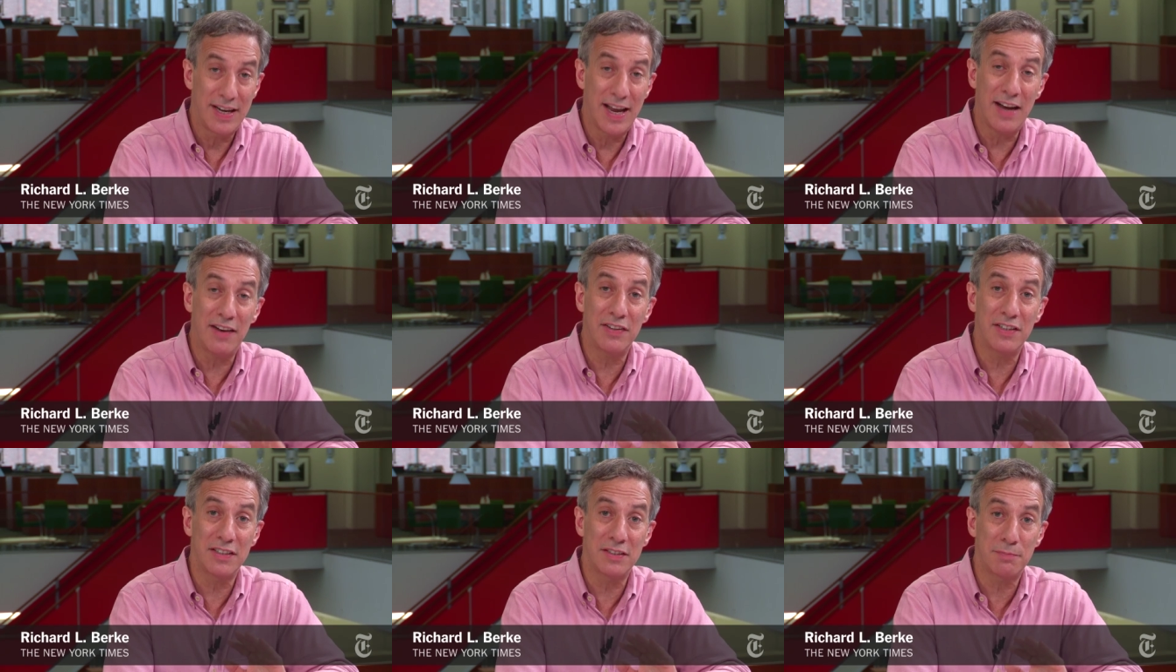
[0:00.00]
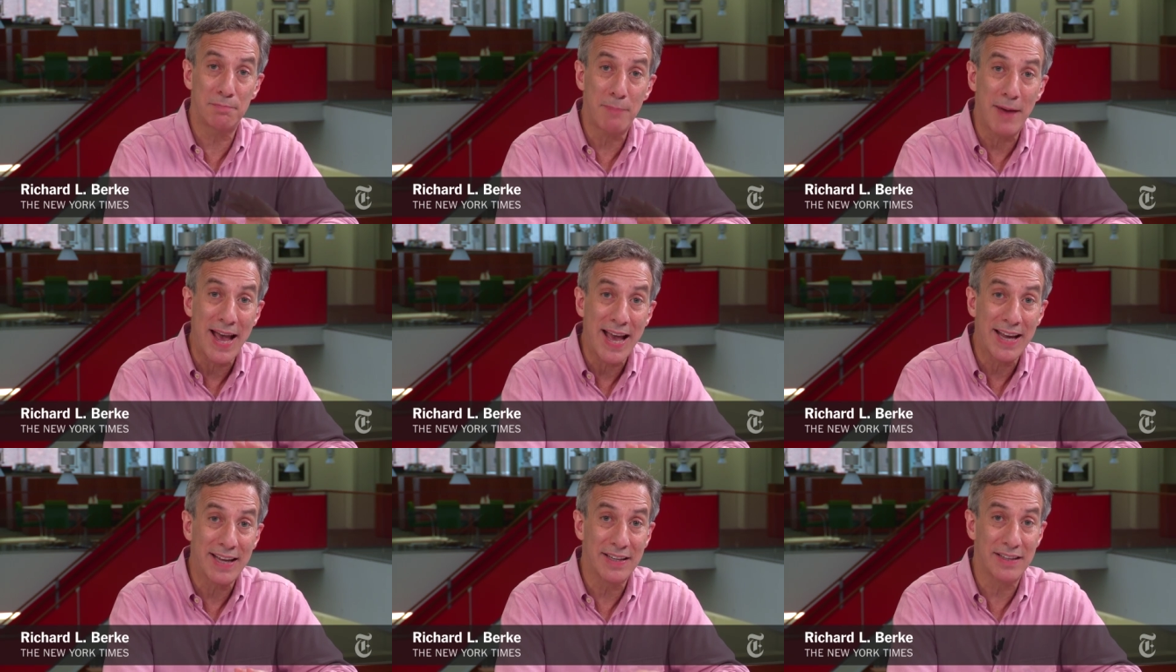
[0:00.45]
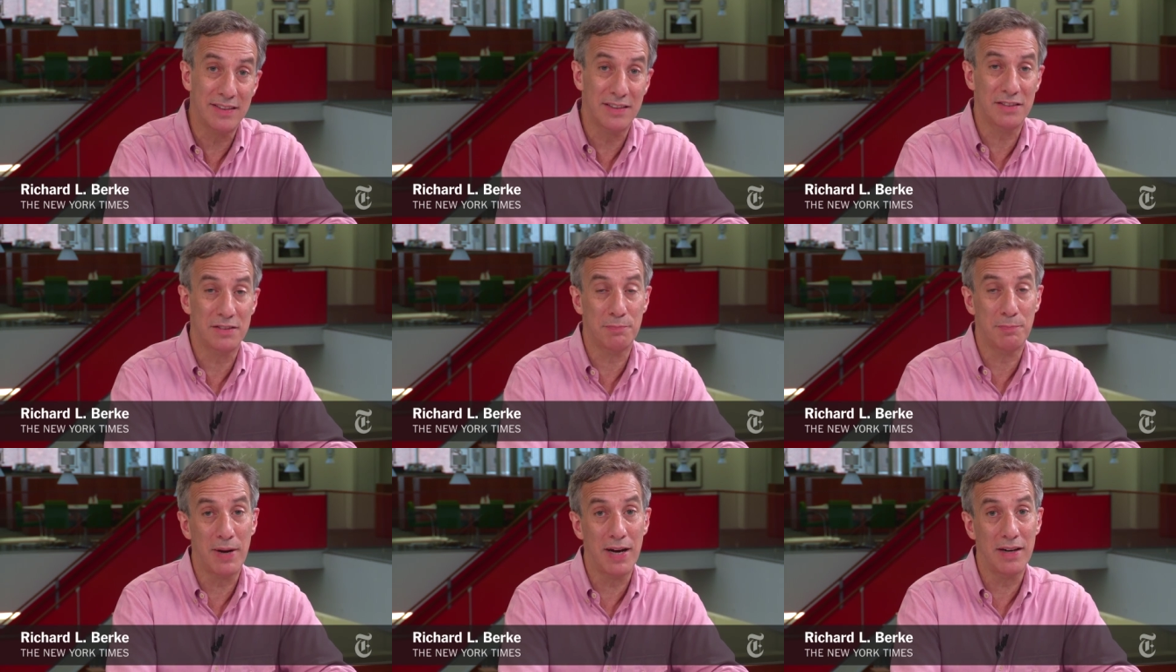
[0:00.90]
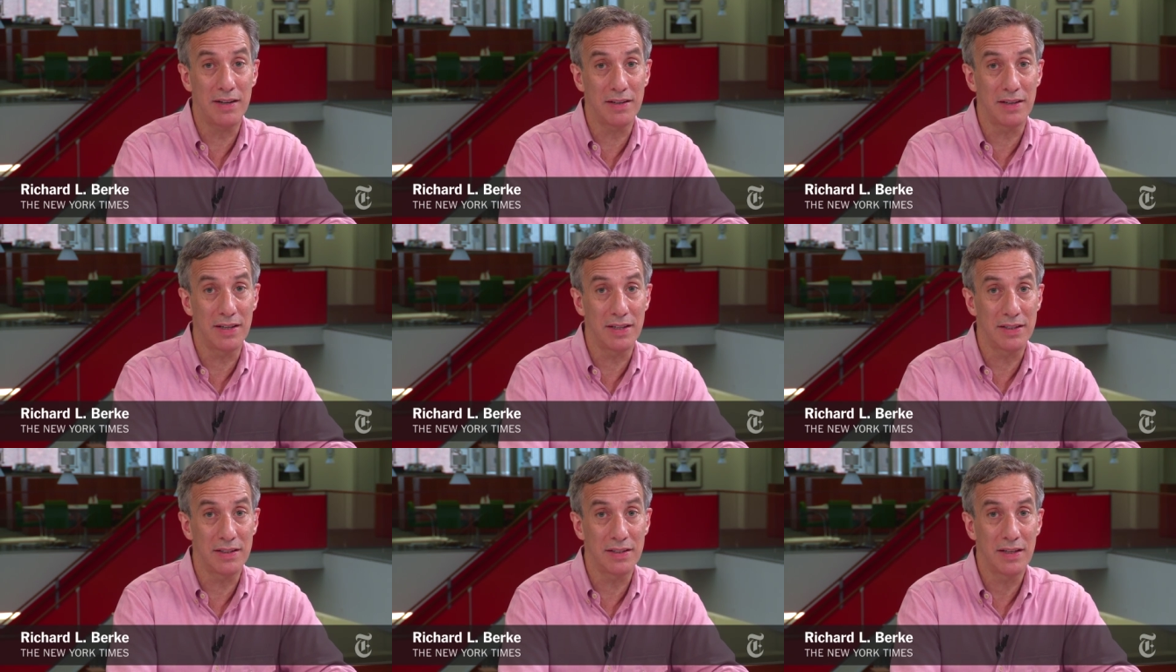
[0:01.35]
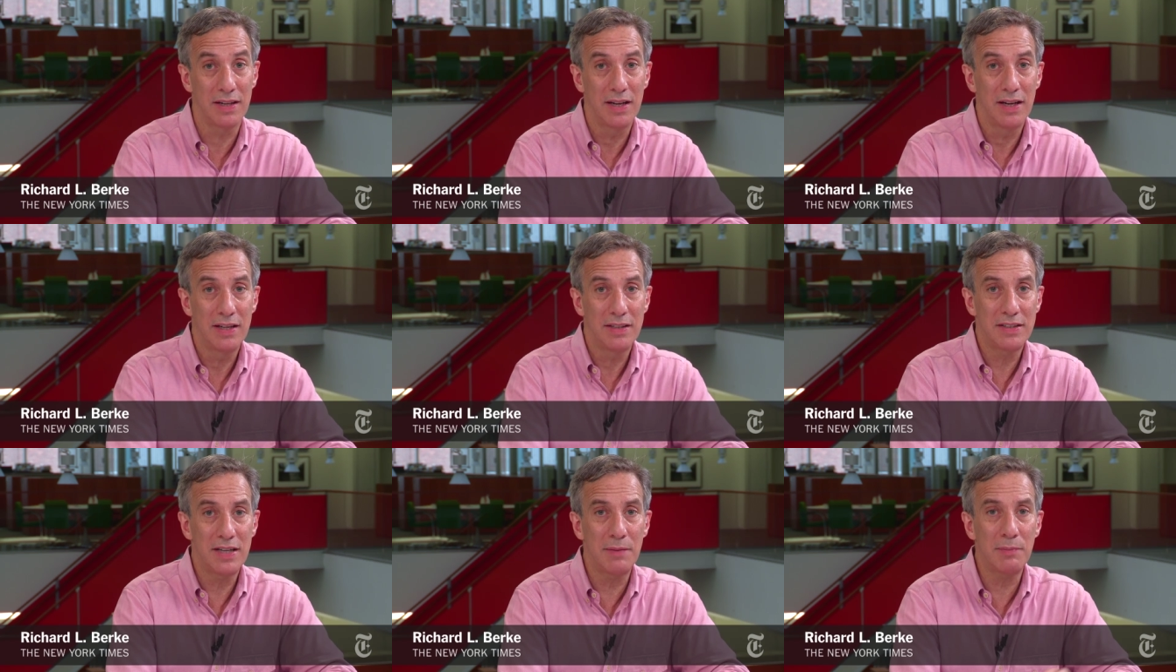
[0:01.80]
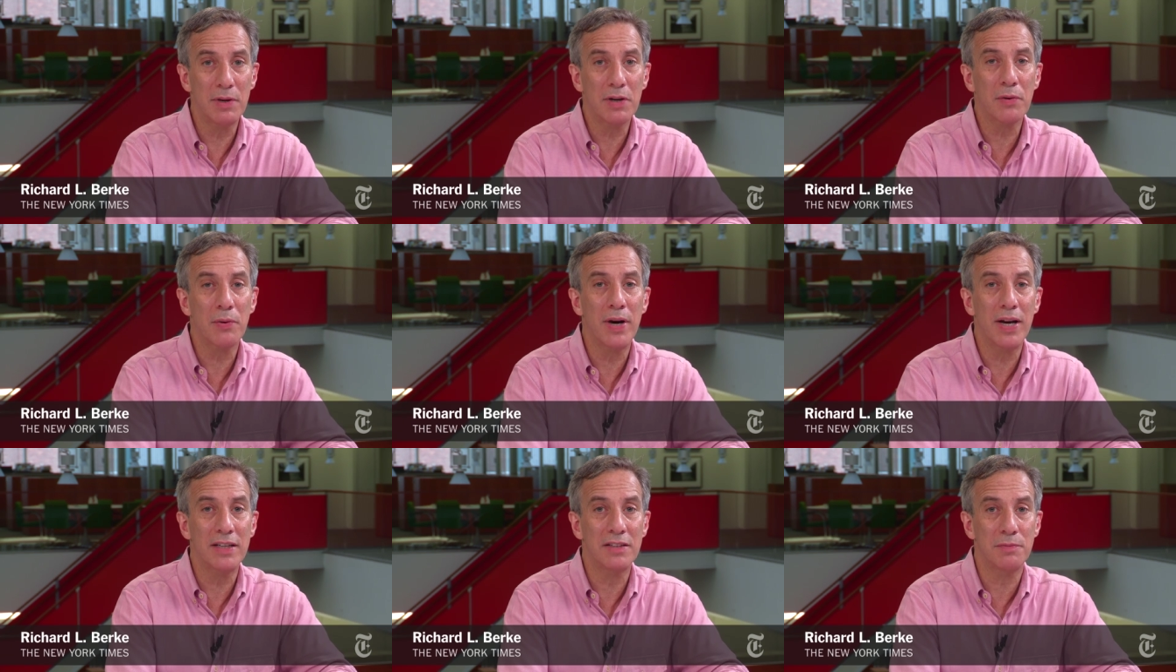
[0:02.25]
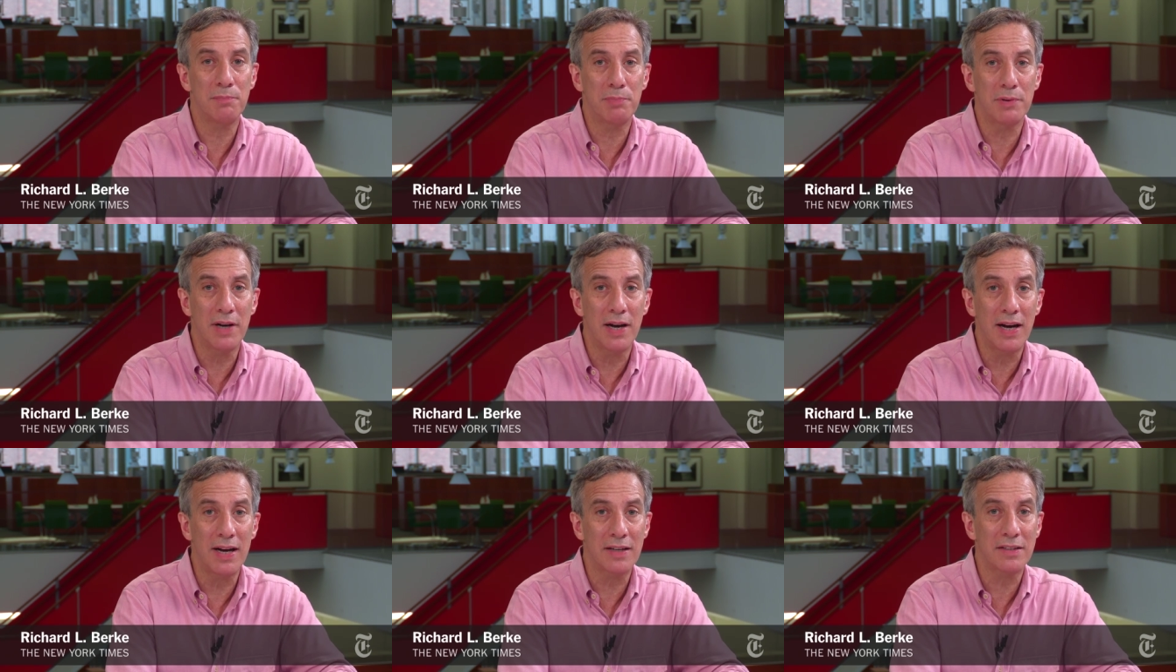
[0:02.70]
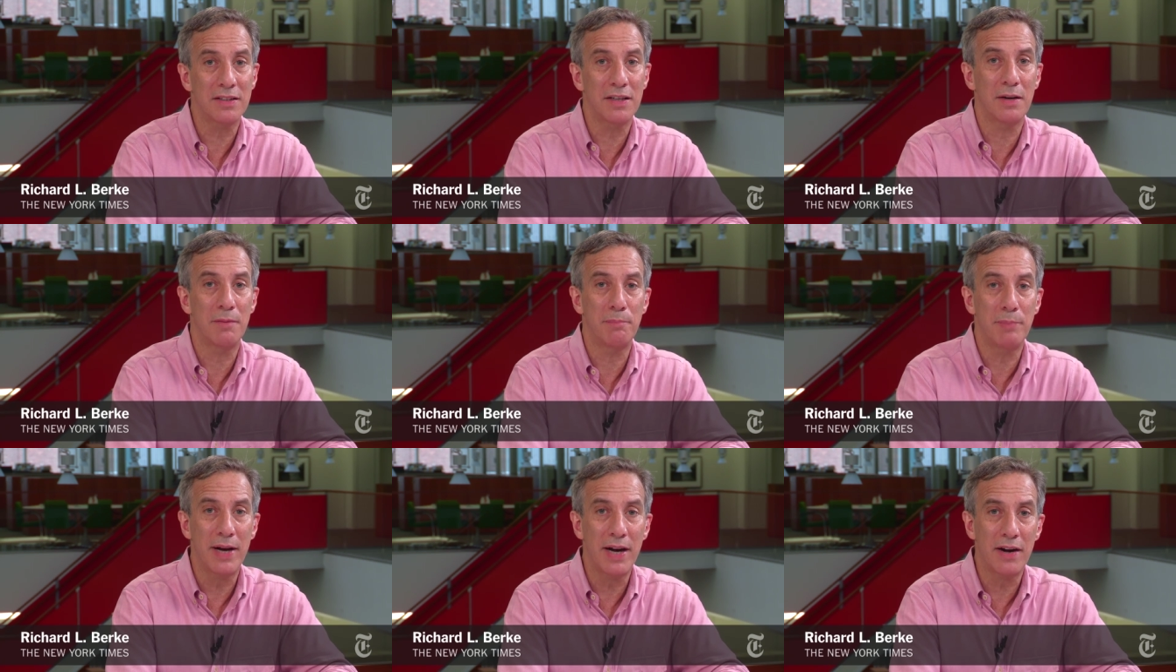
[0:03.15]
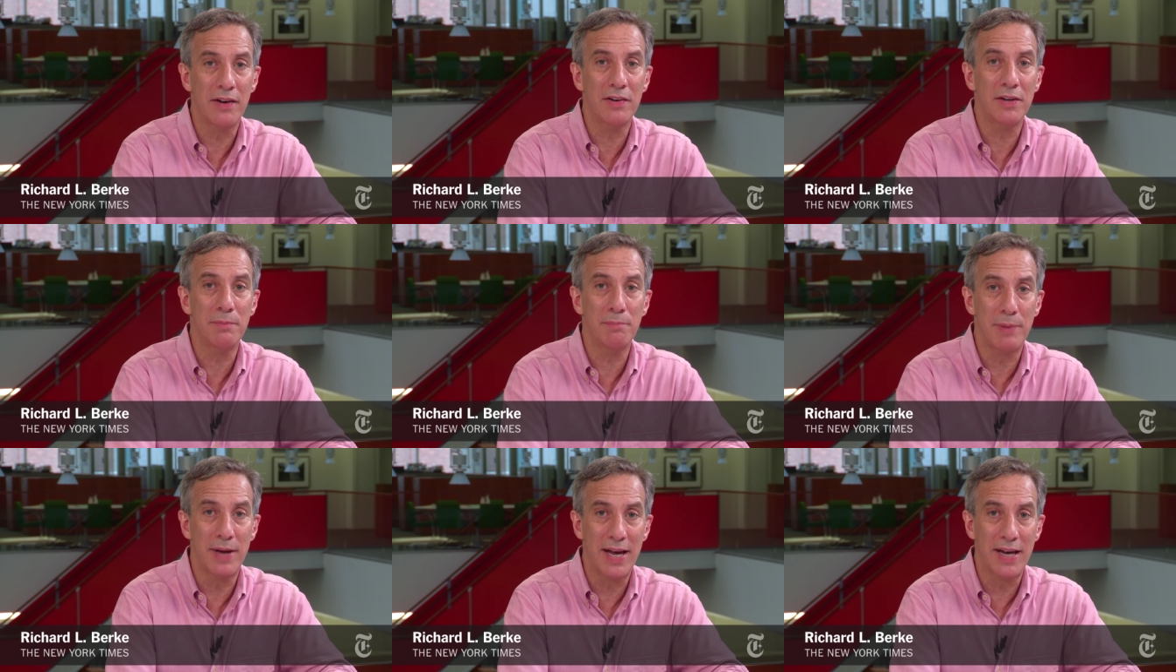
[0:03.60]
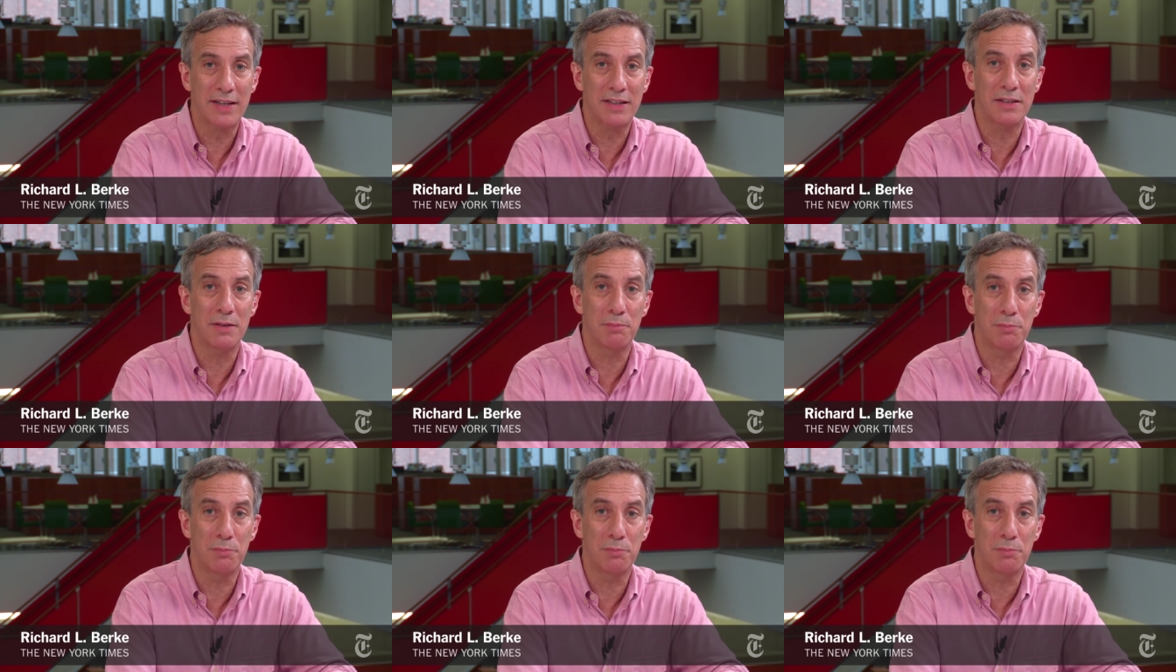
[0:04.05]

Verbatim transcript: Now he's back in the spotlight. Democrats blocked a Perry backed